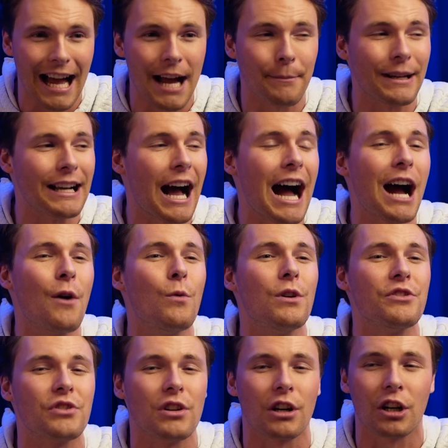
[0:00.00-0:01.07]
I mean, I
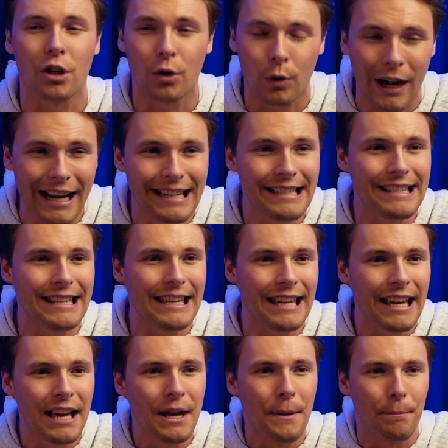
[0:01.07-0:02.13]
was a crazy
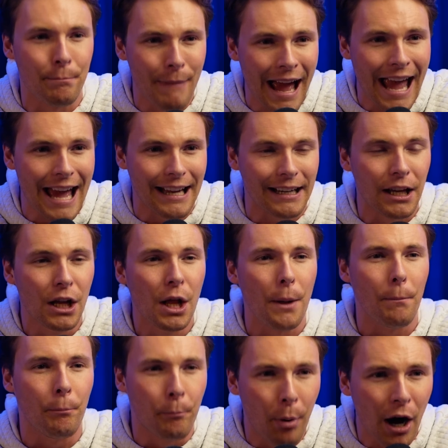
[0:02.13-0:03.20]
man,
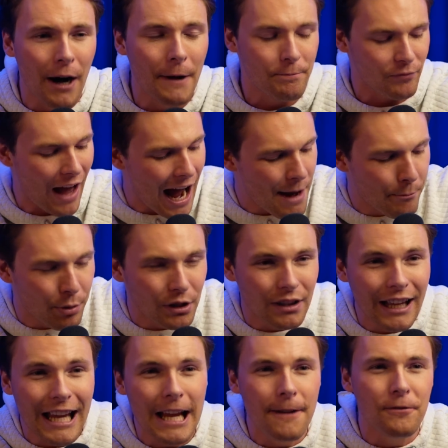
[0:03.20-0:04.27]
but I
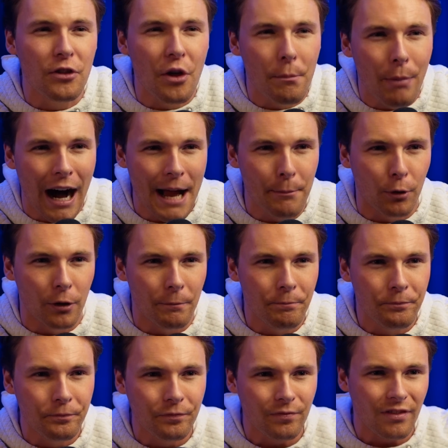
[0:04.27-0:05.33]
believed the Bible.
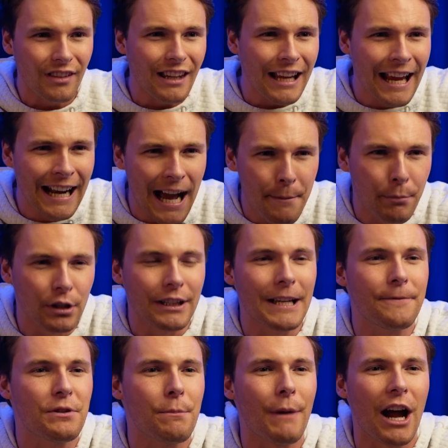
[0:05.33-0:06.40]
And I
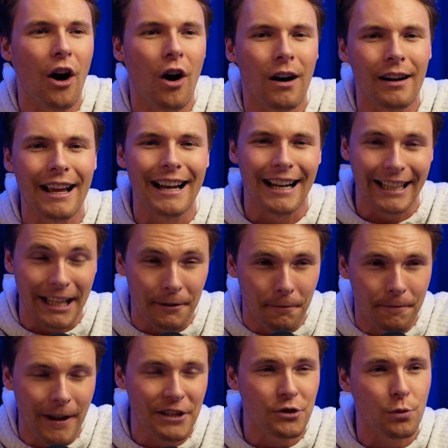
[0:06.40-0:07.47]
believed in my heart and I
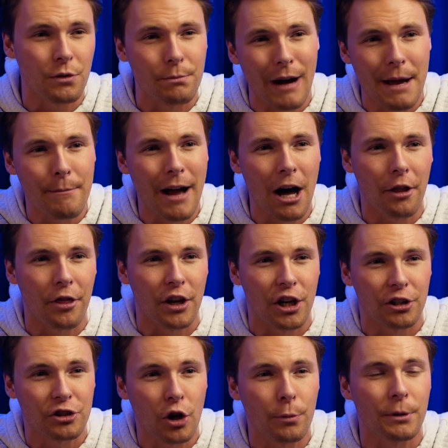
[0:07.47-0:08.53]
confessed with my mouth on
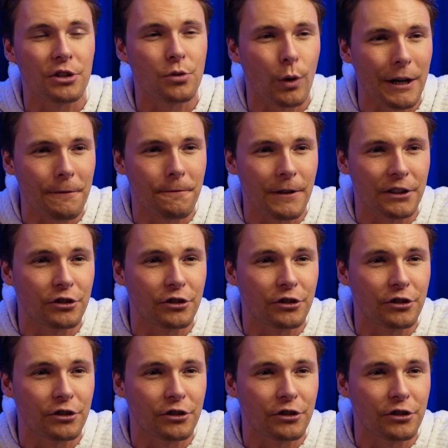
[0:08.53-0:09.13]
October 25th,